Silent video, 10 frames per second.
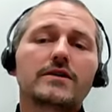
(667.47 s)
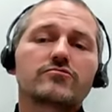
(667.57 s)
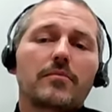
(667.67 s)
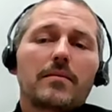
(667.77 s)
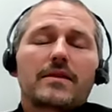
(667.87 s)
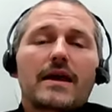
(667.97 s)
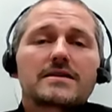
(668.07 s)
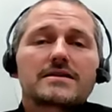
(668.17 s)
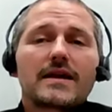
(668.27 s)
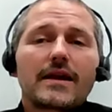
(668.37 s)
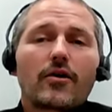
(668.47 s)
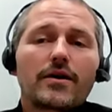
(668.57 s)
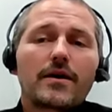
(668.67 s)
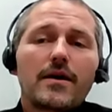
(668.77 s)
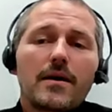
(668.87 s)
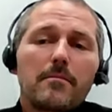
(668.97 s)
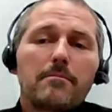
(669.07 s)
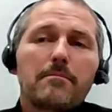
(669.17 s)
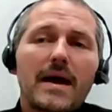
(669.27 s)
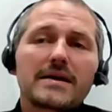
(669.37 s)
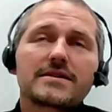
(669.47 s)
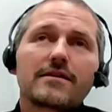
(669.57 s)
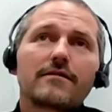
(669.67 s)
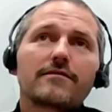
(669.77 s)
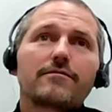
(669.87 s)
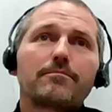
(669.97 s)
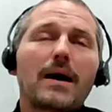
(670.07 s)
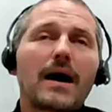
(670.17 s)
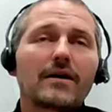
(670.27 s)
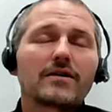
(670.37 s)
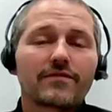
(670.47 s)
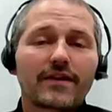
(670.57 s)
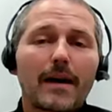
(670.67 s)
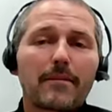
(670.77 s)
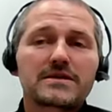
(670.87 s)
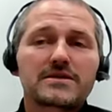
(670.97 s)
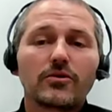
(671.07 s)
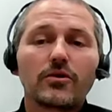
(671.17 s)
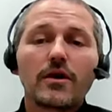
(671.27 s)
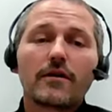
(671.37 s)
remember, they're sitting on massive piles of capital